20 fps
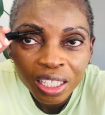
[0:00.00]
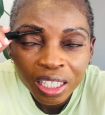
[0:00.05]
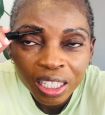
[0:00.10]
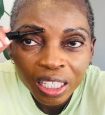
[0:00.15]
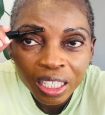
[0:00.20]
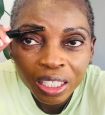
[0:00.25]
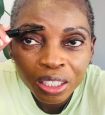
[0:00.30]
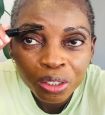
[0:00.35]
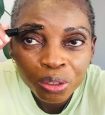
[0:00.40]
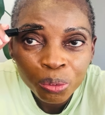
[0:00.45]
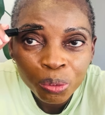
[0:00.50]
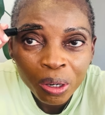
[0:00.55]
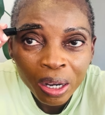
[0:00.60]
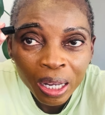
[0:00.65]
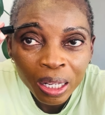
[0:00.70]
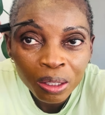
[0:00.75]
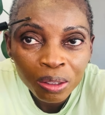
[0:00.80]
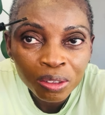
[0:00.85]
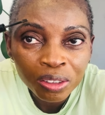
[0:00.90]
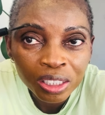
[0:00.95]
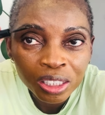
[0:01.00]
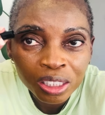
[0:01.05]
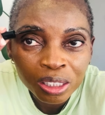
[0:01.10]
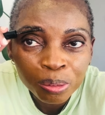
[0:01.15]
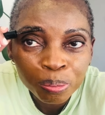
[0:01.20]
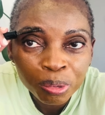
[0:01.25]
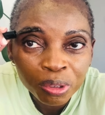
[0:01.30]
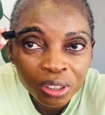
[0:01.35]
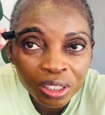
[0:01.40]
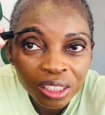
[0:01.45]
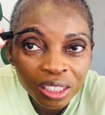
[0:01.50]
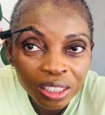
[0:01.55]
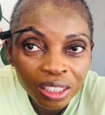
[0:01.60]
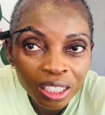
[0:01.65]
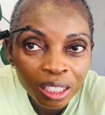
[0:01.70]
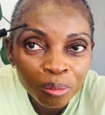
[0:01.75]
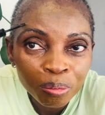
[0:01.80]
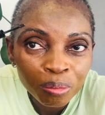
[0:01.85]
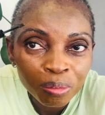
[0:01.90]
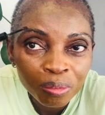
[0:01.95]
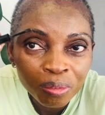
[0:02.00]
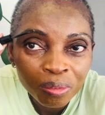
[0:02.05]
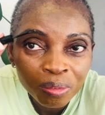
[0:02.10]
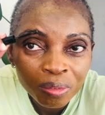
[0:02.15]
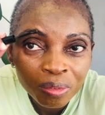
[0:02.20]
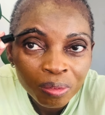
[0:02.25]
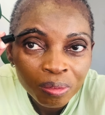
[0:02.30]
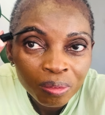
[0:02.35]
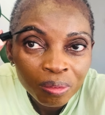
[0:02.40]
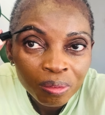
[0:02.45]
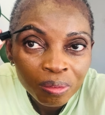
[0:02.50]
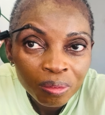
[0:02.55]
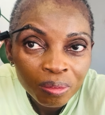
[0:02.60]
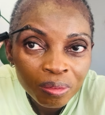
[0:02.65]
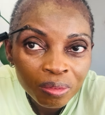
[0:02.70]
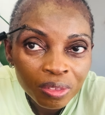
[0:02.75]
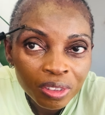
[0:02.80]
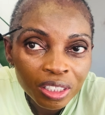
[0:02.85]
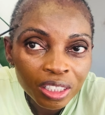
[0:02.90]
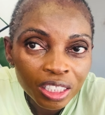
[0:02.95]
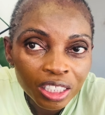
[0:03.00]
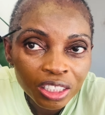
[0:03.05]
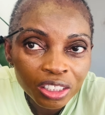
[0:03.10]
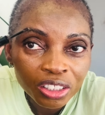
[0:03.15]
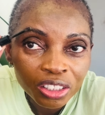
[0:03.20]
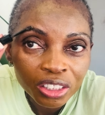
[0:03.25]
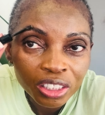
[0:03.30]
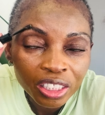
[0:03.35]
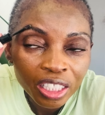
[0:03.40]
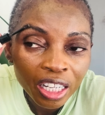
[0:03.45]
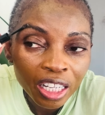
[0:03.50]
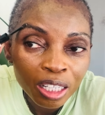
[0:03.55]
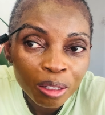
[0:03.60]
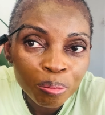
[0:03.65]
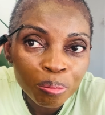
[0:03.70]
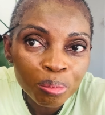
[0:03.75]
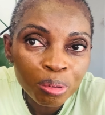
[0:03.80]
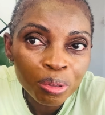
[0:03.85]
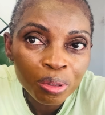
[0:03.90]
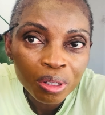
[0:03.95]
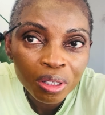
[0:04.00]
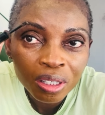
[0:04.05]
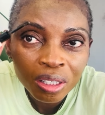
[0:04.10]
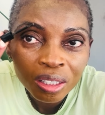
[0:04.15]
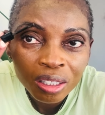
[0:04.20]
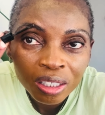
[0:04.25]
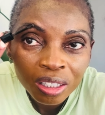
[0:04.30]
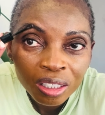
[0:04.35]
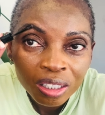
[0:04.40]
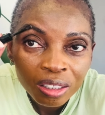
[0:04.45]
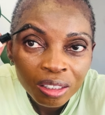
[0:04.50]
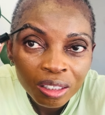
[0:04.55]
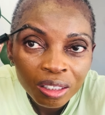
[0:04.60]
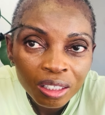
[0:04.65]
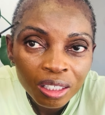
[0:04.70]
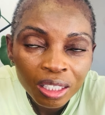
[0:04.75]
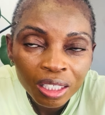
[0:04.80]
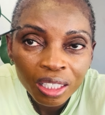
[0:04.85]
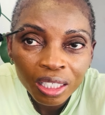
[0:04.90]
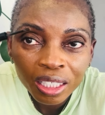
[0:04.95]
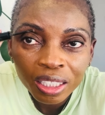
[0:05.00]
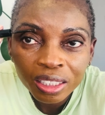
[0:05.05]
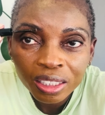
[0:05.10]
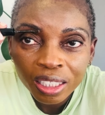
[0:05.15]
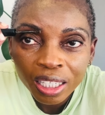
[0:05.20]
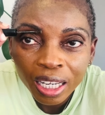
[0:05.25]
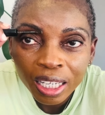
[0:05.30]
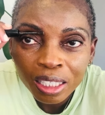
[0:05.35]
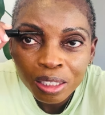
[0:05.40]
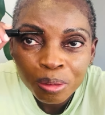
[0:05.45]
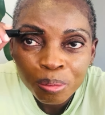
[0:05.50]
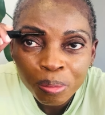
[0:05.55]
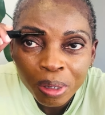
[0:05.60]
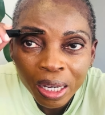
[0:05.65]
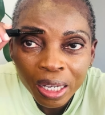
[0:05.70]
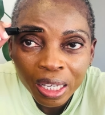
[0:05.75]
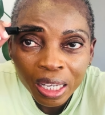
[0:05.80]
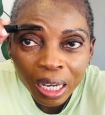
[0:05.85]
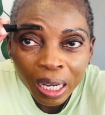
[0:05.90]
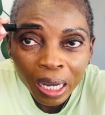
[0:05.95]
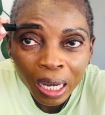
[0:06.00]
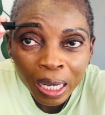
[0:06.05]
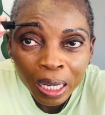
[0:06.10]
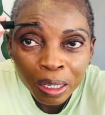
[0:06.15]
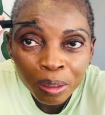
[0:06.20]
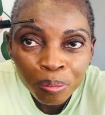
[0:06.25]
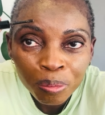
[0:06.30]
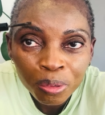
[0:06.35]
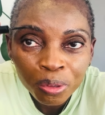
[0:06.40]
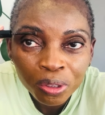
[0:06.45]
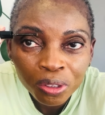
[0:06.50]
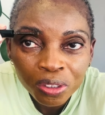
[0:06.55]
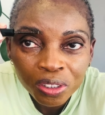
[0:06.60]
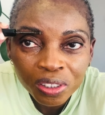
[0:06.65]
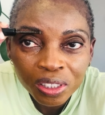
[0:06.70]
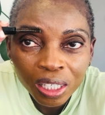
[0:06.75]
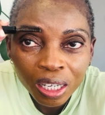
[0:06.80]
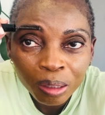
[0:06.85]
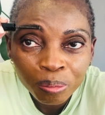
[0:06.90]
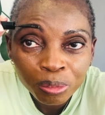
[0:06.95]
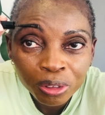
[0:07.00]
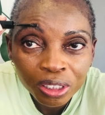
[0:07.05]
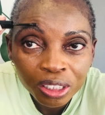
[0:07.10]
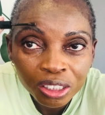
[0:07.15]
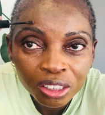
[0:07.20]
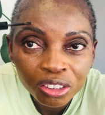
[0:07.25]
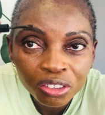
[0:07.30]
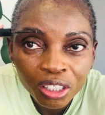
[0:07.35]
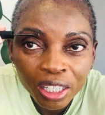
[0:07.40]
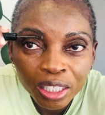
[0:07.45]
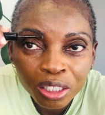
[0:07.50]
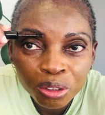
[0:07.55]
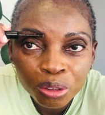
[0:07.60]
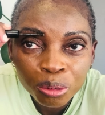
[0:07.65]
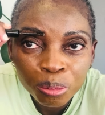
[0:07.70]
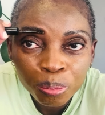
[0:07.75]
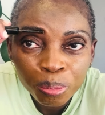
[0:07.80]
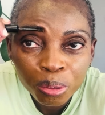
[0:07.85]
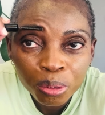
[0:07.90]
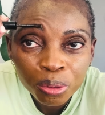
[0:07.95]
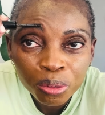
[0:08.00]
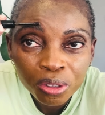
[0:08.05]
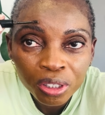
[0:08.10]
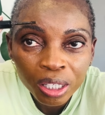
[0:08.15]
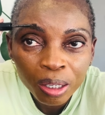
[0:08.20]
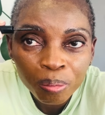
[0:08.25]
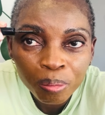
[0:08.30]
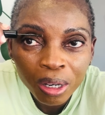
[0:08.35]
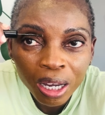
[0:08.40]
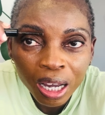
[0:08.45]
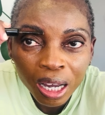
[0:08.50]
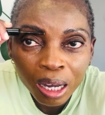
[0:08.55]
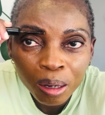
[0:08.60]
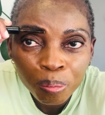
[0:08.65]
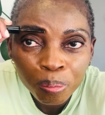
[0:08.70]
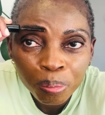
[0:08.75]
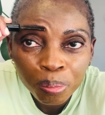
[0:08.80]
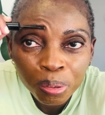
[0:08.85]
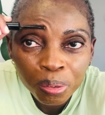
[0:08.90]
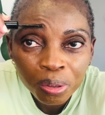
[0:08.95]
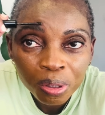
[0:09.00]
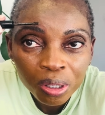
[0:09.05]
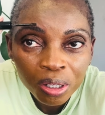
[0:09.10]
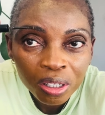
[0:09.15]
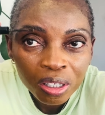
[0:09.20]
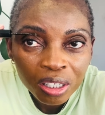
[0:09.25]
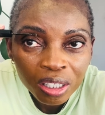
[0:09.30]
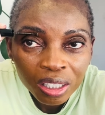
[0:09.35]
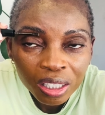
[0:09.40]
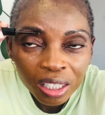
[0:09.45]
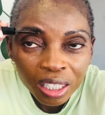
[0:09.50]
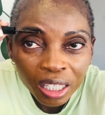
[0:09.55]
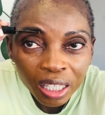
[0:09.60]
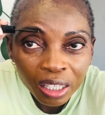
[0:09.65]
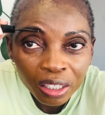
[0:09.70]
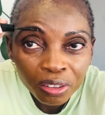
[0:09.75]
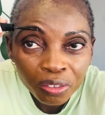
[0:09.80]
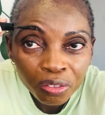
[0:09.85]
and while it's putting them in shape. And guys, my eyebrows, I'm just trying to pull them up at